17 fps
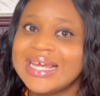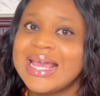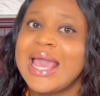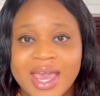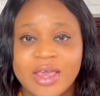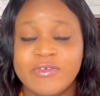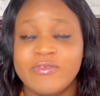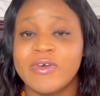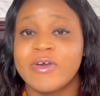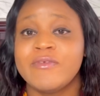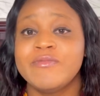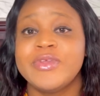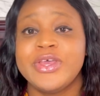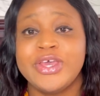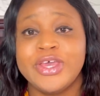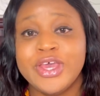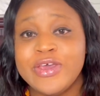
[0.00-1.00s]
If you're from
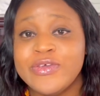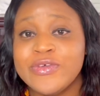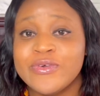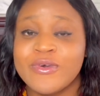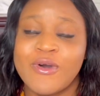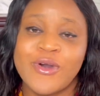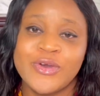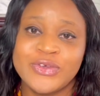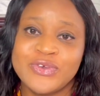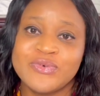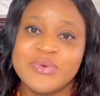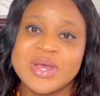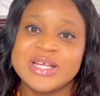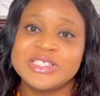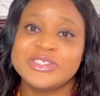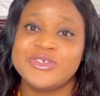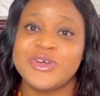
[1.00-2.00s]
the EU or
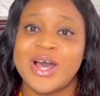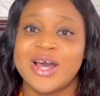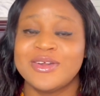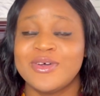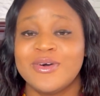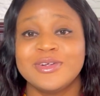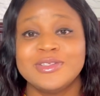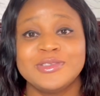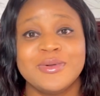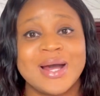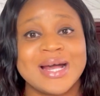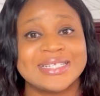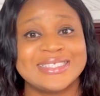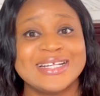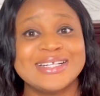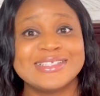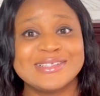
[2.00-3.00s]
US, you can also
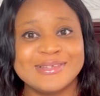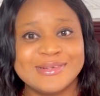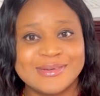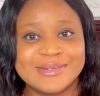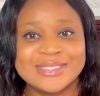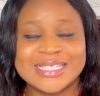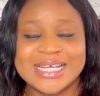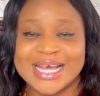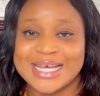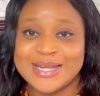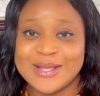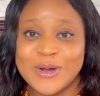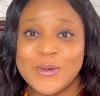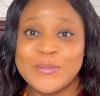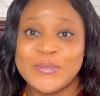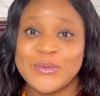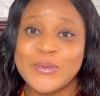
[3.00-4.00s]
access loans that can
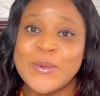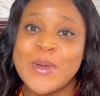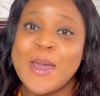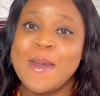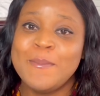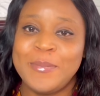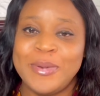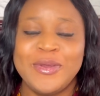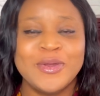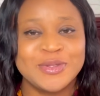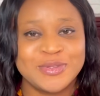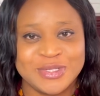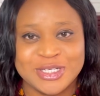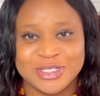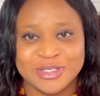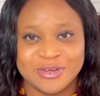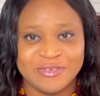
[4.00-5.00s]
help you pay your
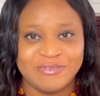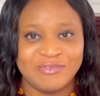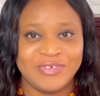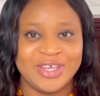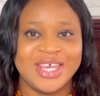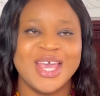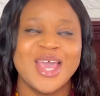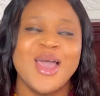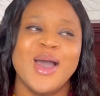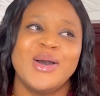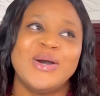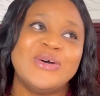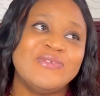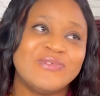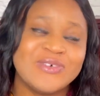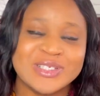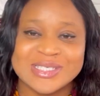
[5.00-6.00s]
tuition fee.
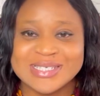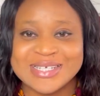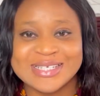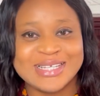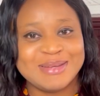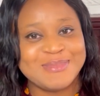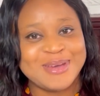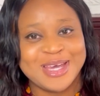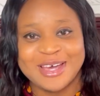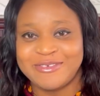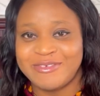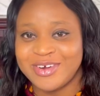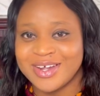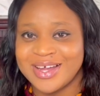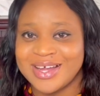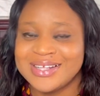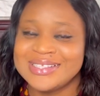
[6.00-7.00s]
Unfortunately, my
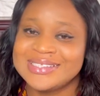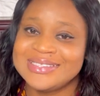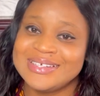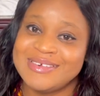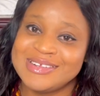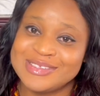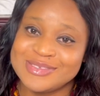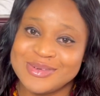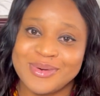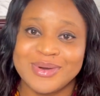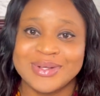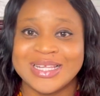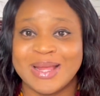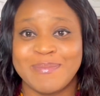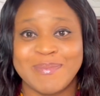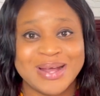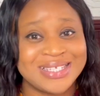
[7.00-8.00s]
Africans, there is no
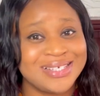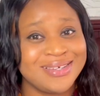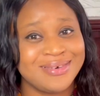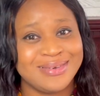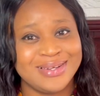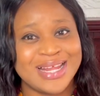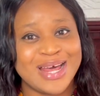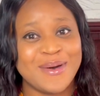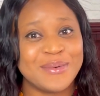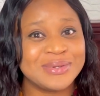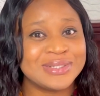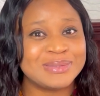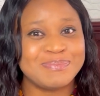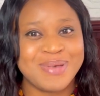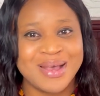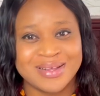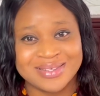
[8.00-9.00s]
other particular or
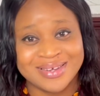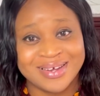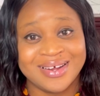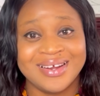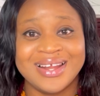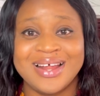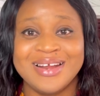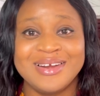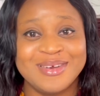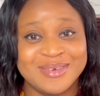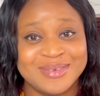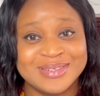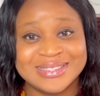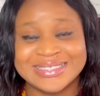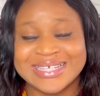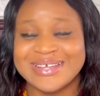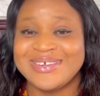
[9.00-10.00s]
spectacular
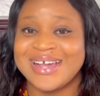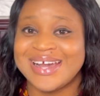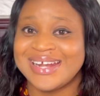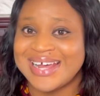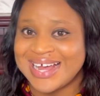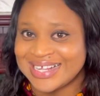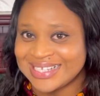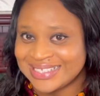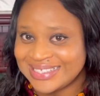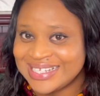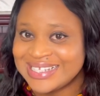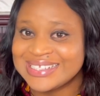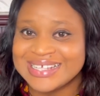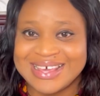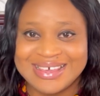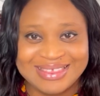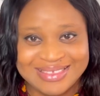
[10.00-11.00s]
loans that you can access
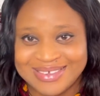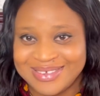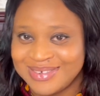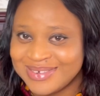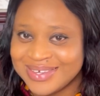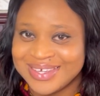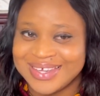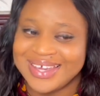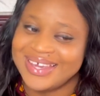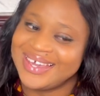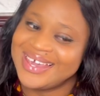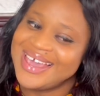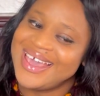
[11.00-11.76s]
in the UK.